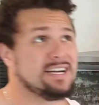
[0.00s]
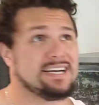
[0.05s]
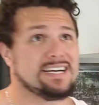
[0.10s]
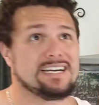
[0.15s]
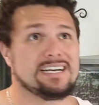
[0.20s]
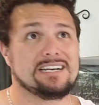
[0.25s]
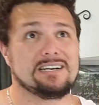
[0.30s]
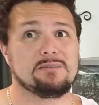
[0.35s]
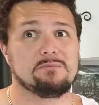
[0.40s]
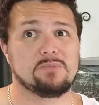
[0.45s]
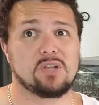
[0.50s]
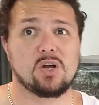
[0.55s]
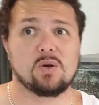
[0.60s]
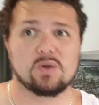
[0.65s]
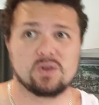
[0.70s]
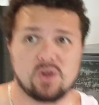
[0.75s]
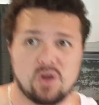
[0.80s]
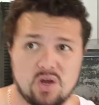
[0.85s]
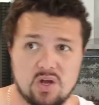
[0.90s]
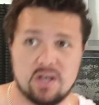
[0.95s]
low
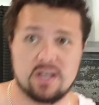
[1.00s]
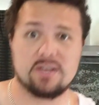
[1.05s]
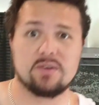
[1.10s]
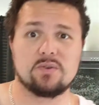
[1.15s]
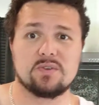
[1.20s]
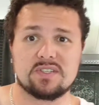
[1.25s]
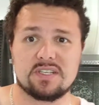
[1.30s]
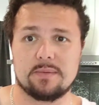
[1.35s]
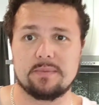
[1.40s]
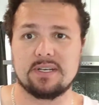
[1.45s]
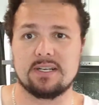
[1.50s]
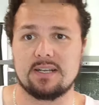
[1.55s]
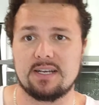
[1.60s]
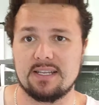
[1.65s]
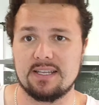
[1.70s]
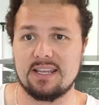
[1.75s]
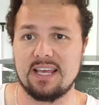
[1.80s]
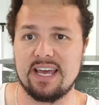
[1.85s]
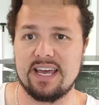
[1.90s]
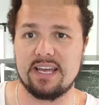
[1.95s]
on iron or something
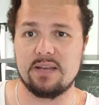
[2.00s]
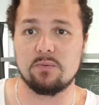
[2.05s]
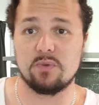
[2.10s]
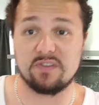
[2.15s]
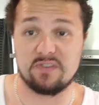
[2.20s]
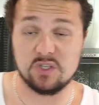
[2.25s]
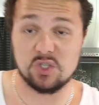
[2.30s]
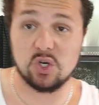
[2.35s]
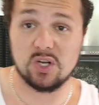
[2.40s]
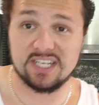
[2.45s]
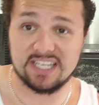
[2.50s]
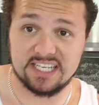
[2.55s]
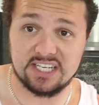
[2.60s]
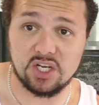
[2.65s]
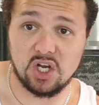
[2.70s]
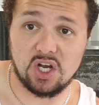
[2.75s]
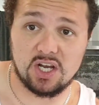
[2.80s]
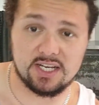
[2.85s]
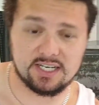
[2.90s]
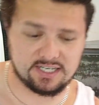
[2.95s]
like that, if you're trying to
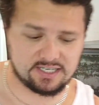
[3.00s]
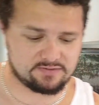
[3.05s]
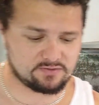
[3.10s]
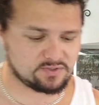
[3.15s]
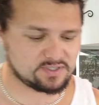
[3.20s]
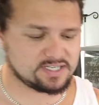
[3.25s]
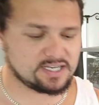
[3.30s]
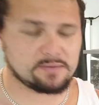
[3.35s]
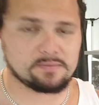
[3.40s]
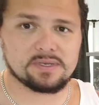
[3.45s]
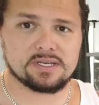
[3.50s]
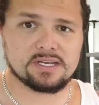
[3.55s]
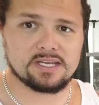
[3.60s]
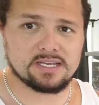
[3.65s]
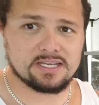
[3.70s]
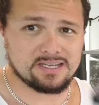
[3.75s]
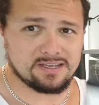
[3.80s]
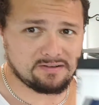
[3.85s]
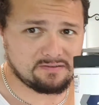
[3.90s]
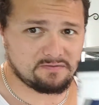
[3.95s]
get your iron levels up,
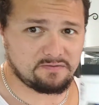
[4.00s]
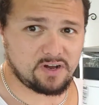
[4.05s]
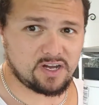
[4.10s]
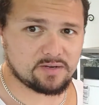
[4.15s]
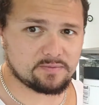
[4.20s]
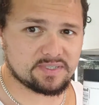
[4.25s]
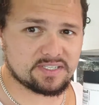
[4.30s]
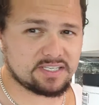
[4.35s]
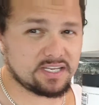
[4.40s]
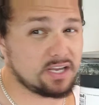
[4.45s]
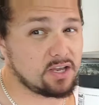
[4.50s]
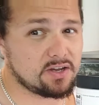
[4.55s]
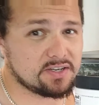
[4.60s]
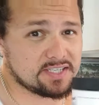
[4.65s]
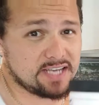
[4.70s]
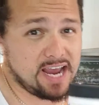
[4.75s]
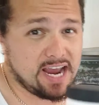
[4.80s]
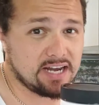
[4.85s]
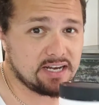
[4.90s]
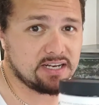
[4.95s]
vitamin C
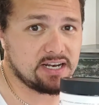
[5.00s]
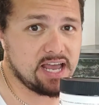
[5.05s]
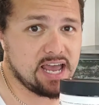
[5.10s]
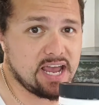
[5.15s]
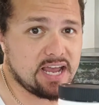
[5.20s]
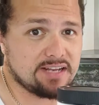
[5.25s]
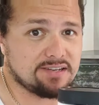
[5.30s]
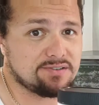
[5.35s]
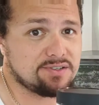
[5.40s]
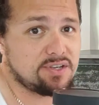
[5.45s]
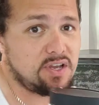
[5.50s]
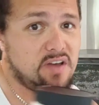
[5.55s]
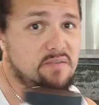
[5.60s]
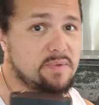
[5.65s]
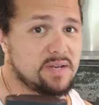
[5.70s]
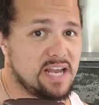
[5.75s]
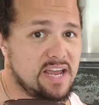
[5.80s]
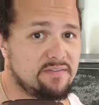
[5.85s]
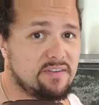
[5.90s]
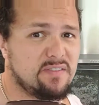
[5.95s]
goes hand in hand. So
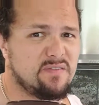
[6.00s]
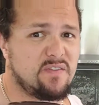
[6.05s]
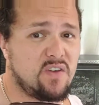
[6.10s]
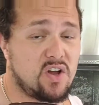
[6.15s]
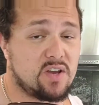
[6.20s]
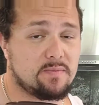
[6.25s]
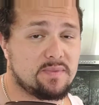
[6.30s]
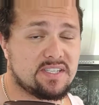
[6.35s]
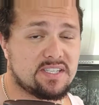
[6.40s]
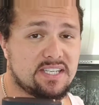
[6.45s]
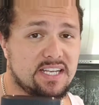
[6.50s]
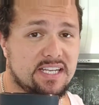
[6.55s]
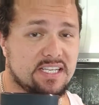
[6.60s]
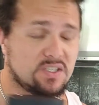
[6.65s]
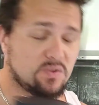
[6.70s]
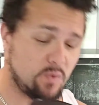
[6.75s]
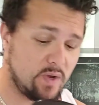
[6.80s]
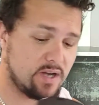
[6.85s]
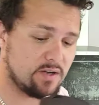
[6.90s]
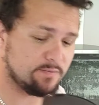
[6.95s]
I've been having vitamin C
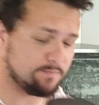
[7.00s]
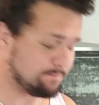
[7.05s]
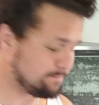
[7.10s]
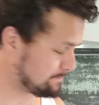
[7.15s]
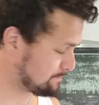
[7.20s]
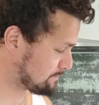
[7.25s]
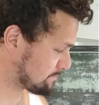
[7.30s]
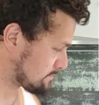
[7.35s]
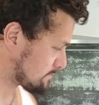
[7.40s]
as well.